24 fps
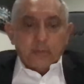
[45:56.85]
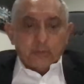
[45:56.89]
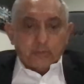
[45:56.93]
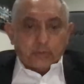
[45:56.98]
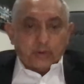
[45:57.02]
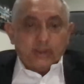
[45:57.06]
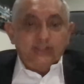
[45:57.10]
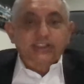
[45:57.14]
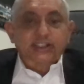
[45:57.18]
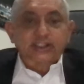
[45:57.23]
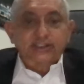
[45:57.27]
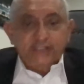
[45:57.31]

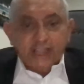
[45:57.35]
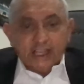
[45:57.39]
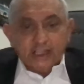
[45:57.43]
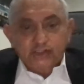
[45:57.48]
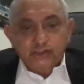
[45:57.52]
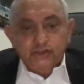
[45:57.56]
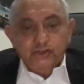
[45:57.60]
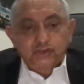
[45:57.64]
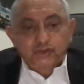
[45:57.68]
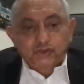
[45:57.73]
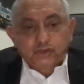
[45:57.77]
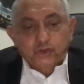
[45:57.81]

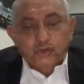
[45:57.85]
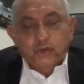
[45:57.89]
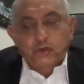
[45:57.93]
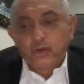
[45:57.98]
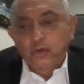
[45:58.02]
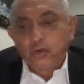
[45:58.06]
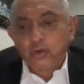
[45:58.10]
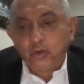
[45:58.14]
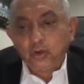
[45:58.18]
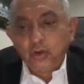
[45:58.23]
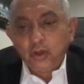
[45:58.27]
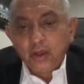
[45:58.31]
presentations to
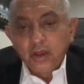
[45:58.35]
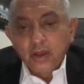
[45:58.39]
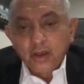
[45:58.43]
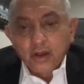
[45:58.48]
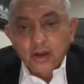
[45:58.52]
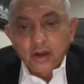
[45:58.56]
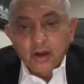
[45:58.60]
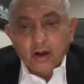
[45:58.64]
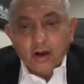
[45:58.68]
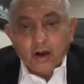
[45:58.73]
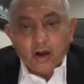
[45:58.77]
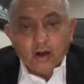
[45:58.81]
you
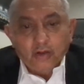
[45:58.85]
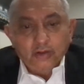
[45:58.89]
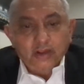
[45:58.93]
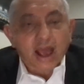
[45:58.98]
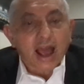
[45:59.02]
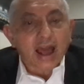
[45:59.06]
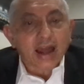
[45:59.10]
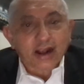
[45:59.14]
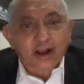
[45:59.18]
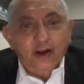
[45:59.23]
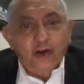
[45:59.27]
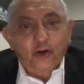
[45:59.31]
on
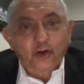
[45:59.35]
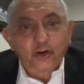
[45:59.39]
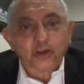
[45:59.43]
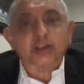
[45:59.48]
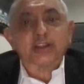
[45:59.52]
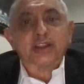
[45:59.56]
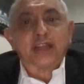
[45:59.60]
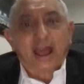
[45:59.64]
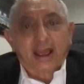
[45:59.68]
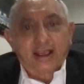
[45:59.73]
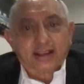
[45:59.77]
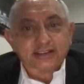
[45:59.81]
how to
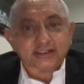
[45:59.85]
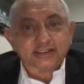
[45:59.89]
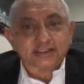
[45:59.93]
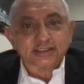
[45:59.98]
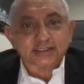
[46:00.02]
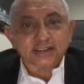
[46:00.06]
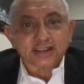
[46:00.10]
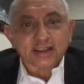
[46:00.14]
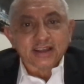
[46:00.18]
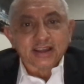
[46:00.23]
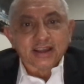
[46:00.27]
organize,